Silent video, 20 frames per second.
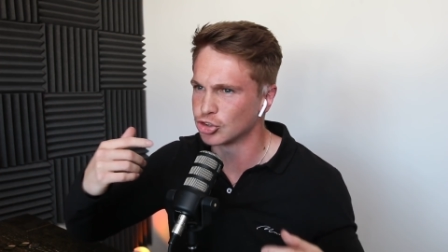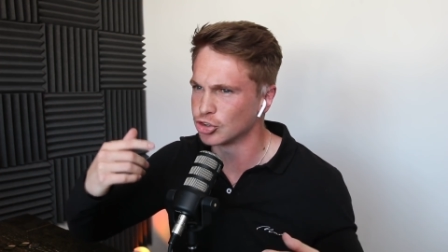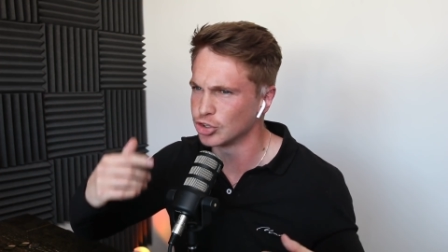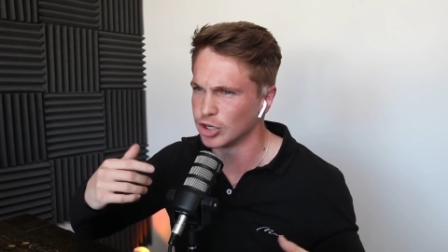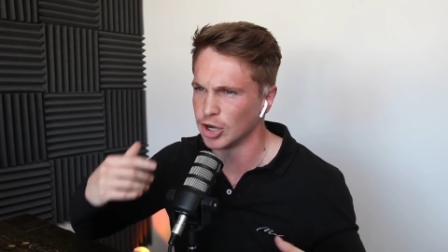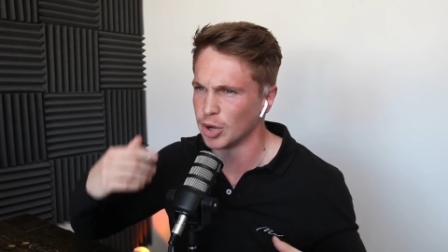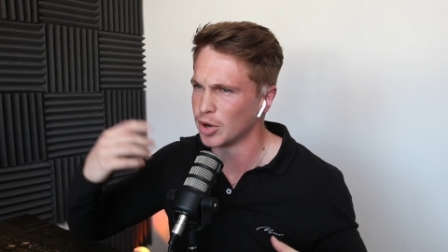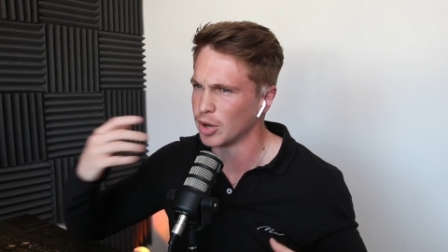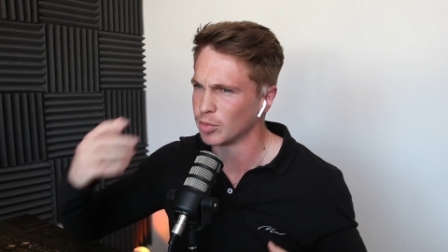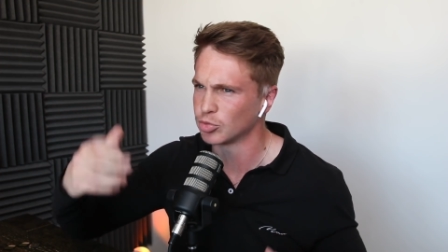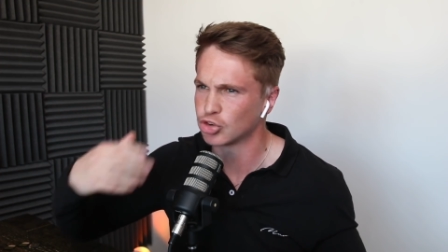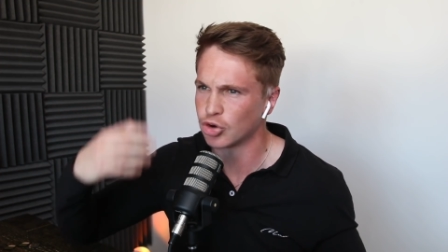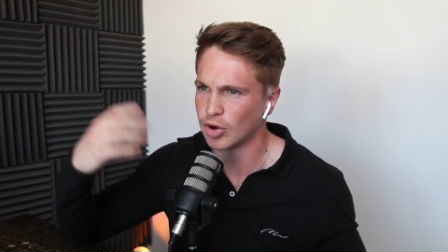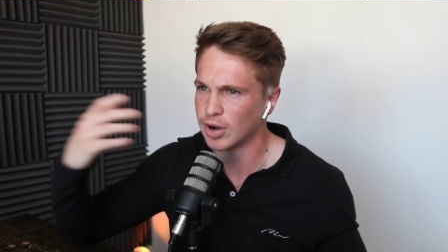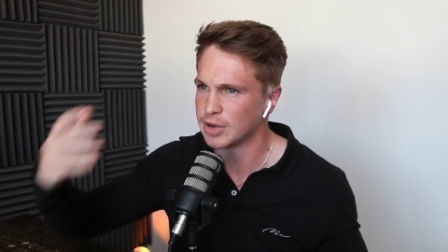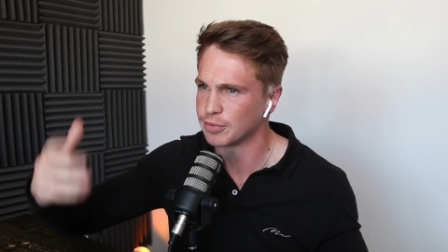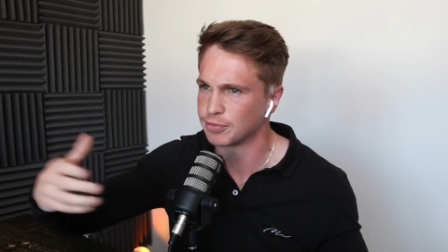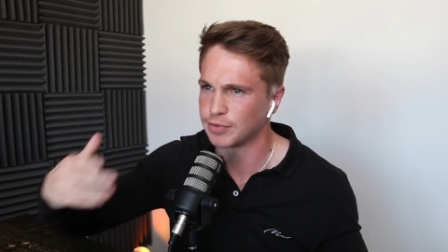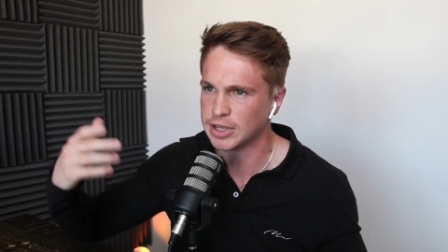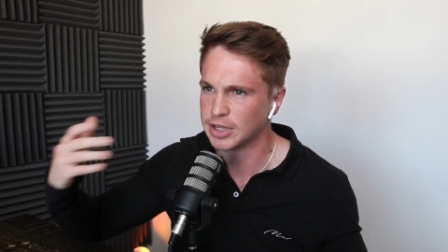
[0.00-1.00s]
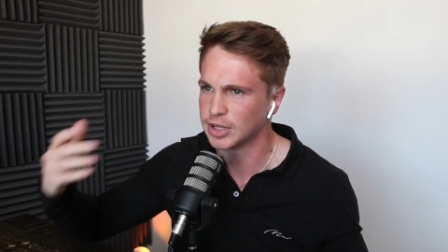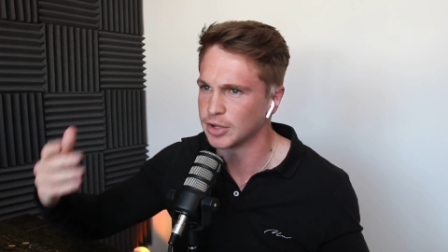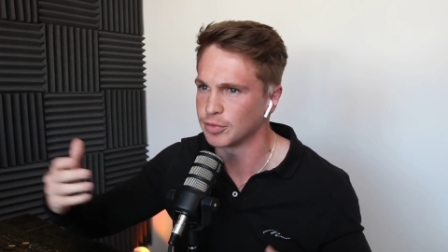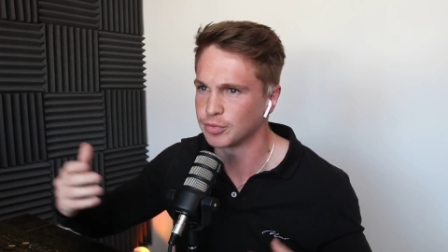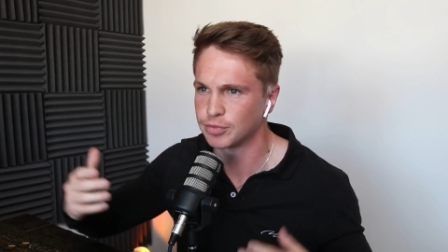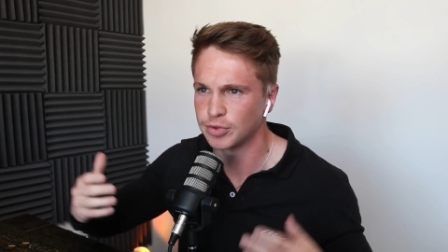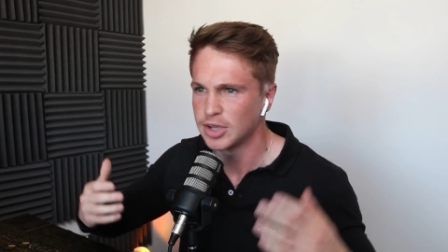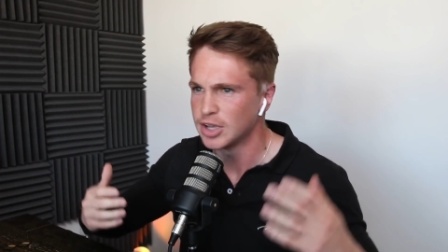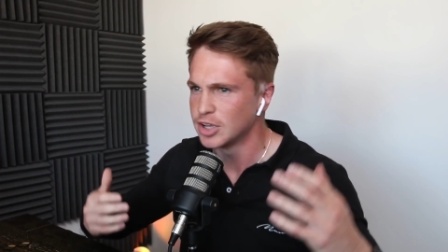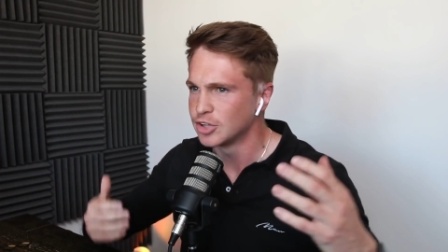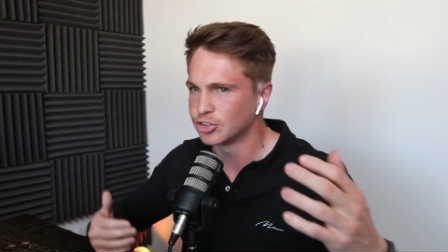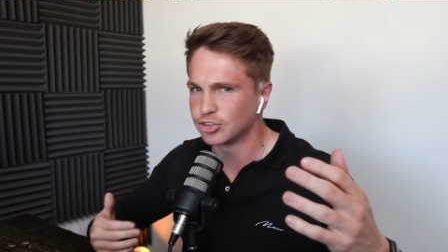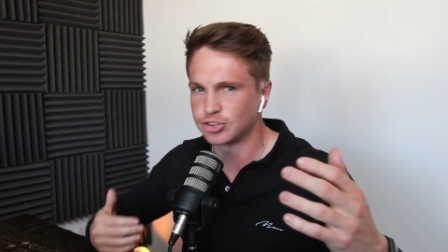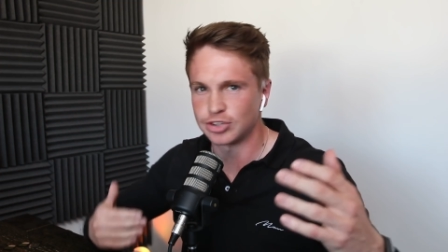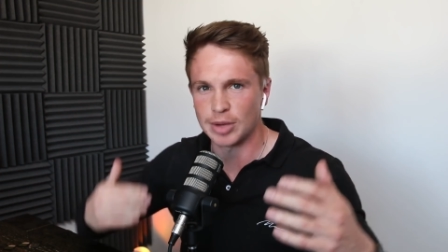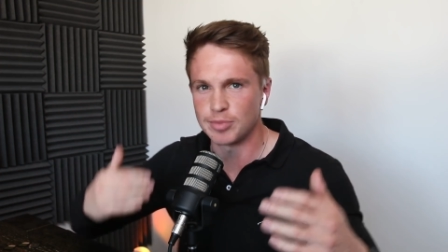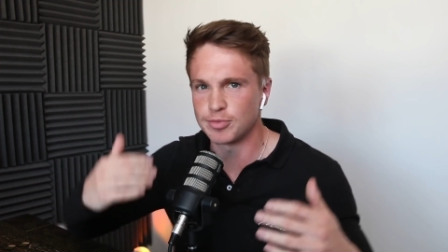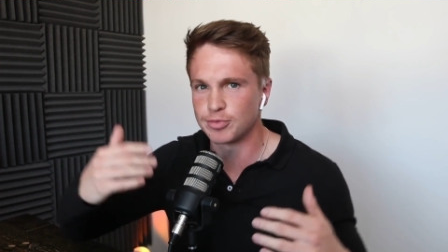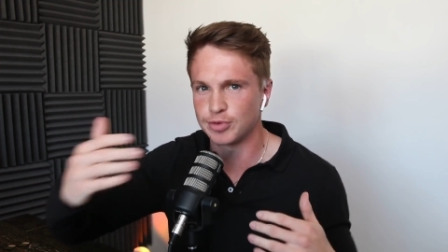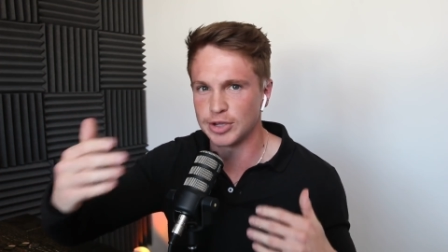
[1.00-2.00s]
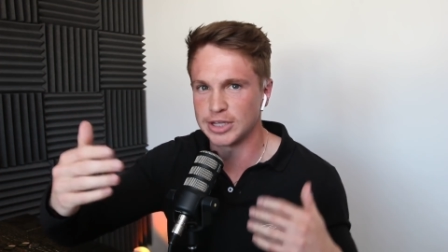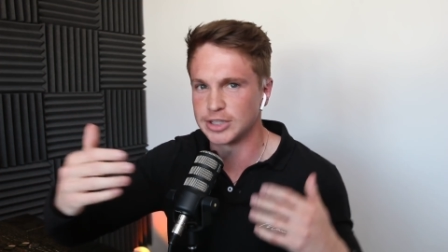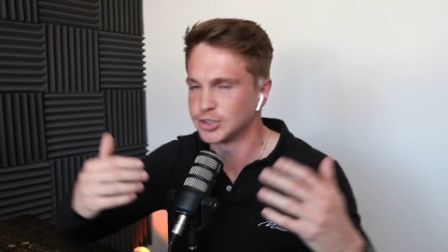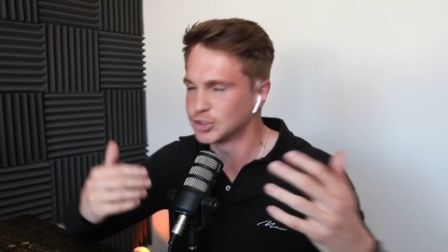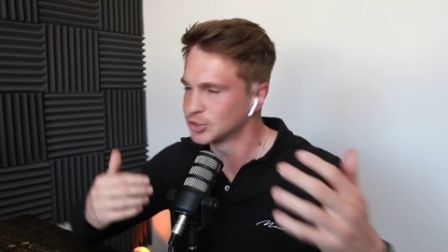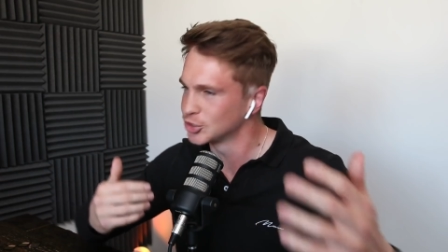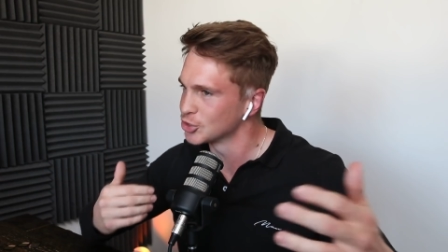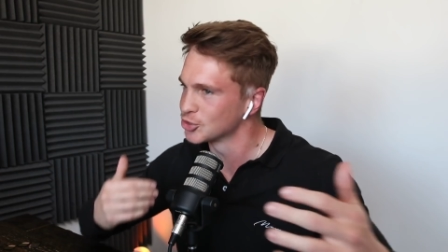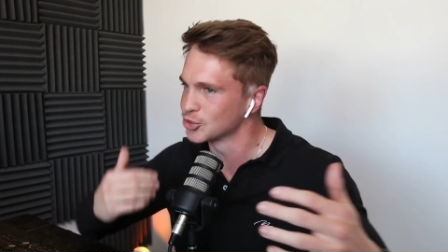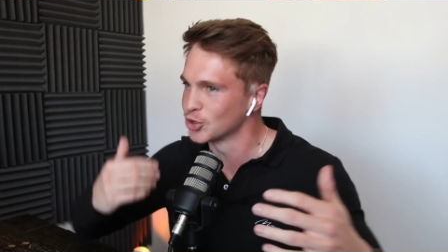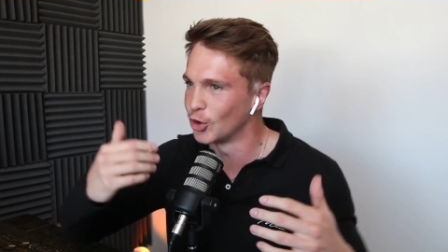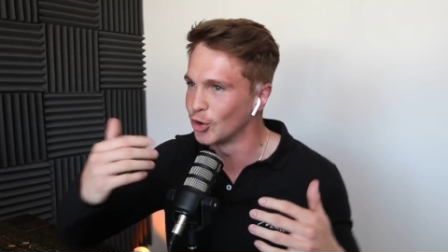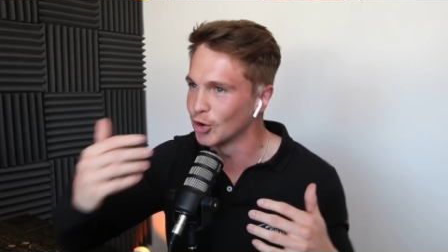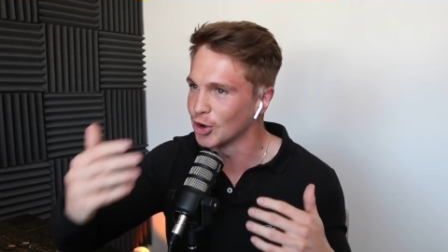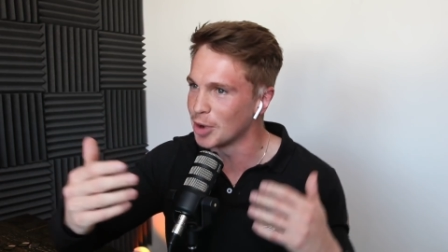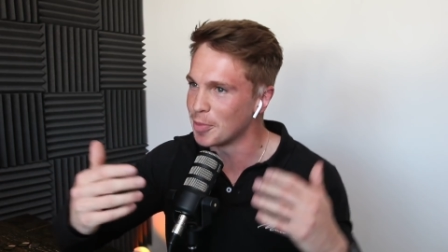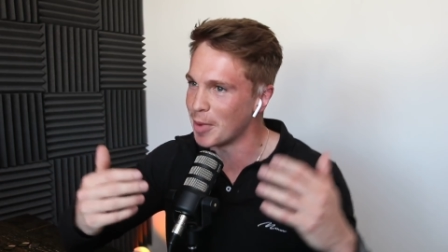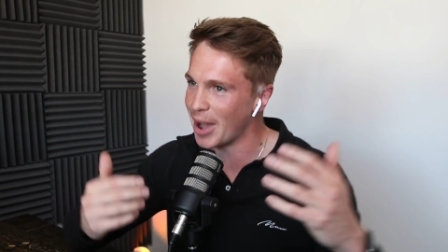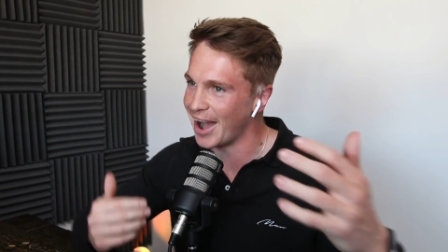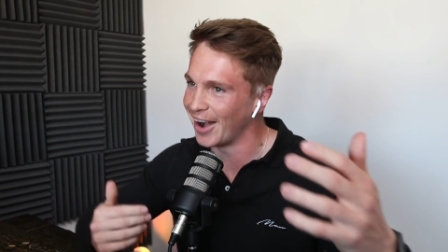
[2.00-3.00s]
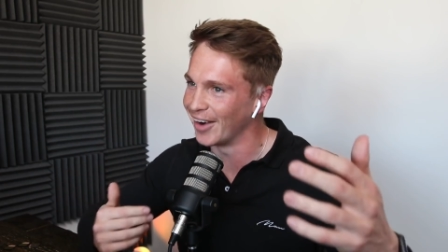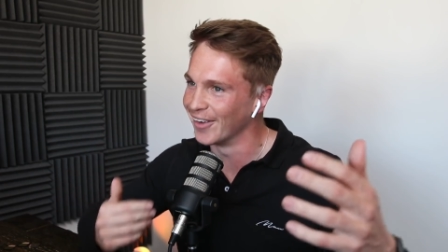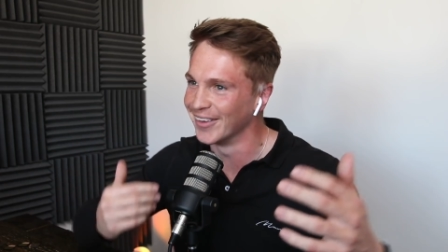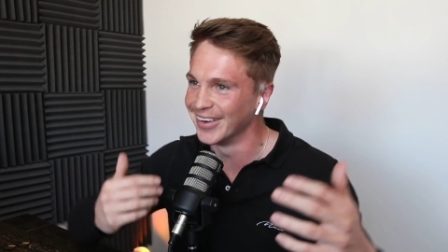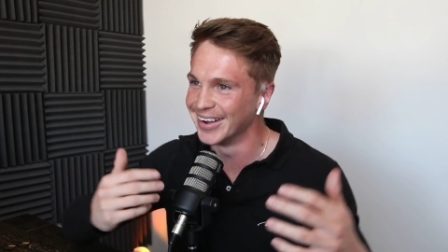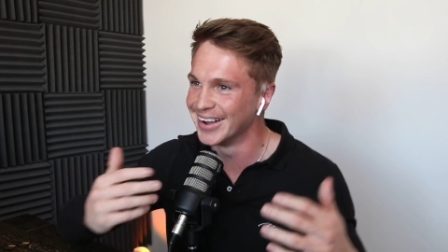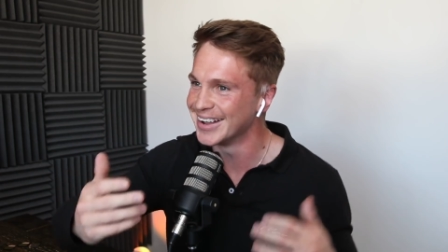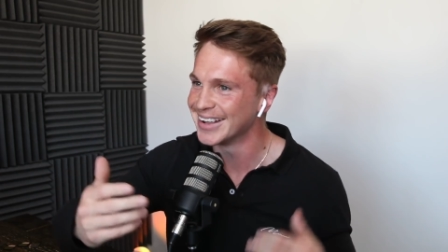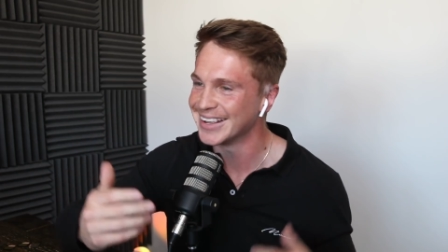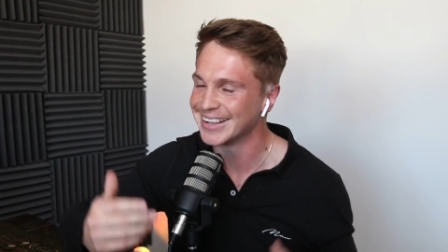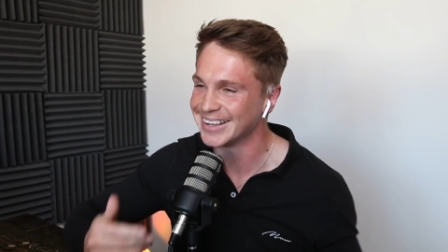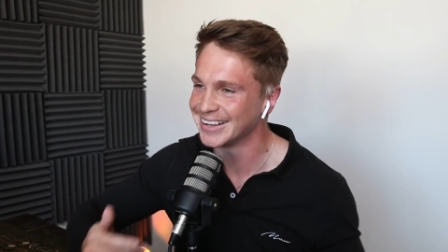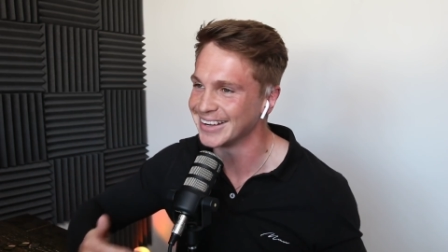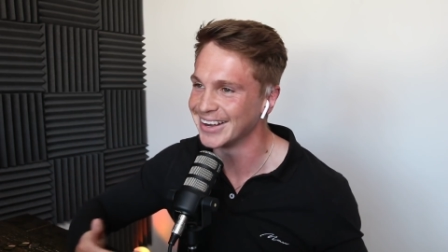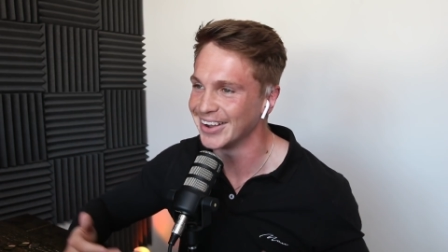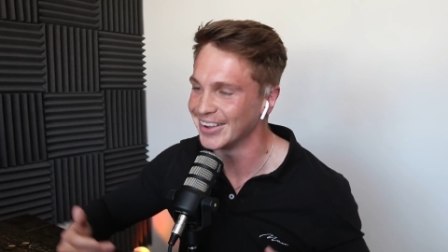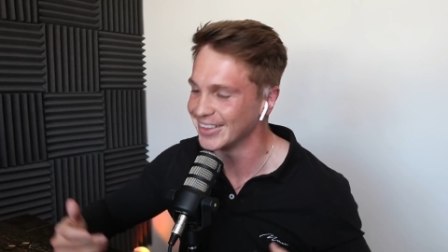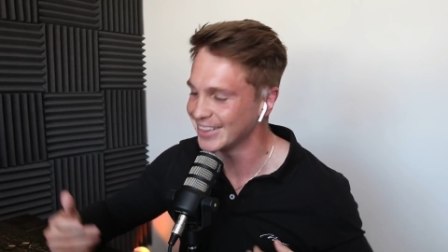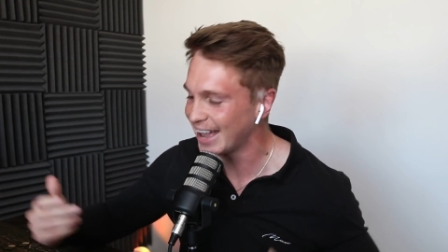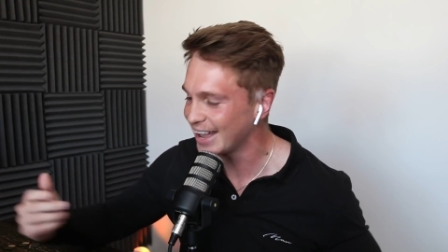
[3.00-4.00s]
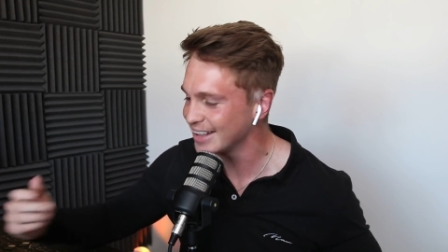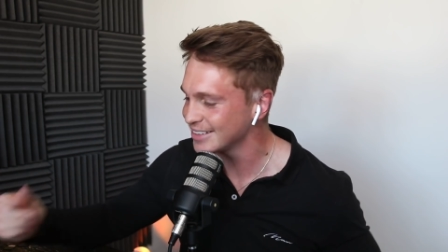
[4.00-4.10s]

you know, and I'm trying to think of something to talk about, you know,